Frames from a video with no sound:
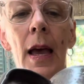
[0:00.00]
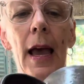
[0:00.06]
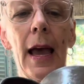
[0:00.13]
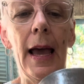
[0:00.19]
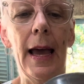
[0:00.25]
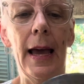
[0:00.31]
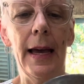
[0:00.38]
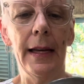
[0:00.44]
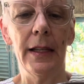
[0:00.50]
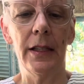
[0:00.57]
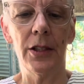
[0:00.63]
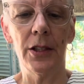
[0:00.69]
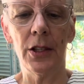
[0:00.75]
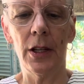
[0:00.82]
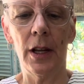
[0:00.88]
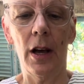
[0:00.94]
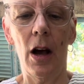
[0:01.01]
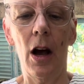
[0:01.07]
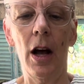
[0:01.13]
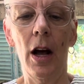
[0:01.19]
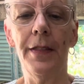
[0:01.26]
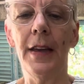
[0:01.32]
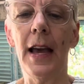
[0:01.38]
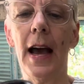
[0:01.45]
and
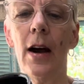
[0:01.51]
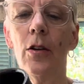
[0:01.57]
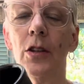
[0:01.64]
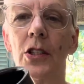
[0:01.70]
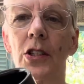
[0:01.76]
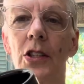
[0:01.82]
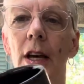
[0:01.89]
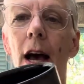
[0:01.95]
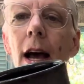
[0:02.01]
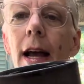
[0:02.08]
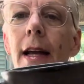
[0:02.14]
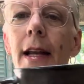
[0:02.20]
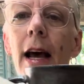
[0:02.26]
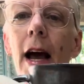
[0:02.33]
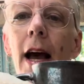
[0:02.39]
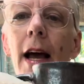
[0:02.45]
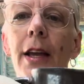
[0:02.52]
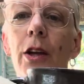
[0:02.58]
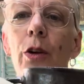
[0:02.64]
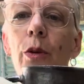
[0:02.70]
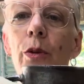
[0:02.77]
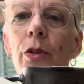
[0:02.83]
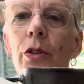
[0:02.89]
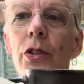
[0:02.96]
on the outside, I
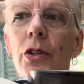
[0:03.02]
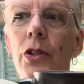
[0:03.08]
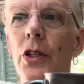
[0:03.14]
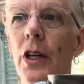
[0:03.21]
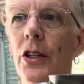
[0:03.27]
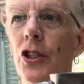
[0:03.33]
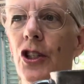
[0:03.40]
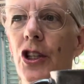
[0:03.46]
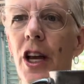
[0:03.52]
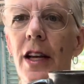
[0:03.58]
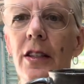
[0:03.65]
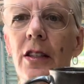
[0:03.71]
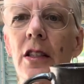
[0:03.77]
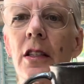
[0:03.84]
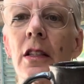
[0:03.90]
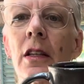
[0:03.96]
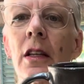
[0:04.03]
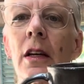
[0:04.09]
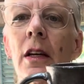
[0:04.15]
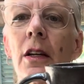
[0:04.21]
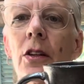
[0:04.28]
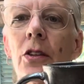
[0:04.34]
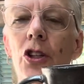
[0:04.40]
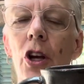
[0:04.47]
used Jess,
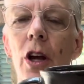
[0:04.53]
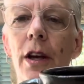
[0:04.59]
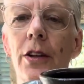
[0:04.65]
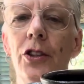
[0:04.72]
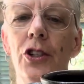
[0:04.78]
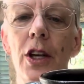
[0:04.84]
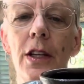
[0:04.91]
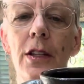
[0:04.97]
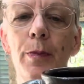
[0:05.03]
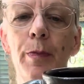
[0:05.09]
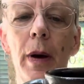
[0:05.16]
Jess